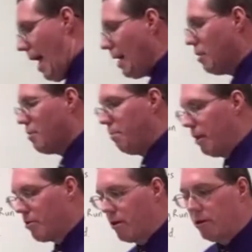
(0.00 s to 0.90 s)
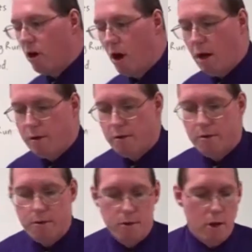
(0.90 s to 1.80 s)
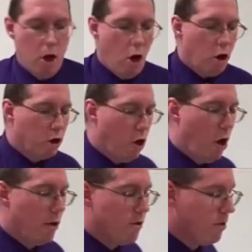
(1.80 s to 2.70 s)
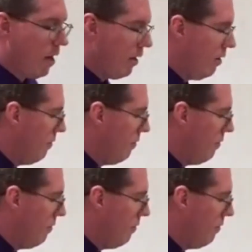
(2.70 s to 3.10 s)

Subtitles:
explicit costs are costs that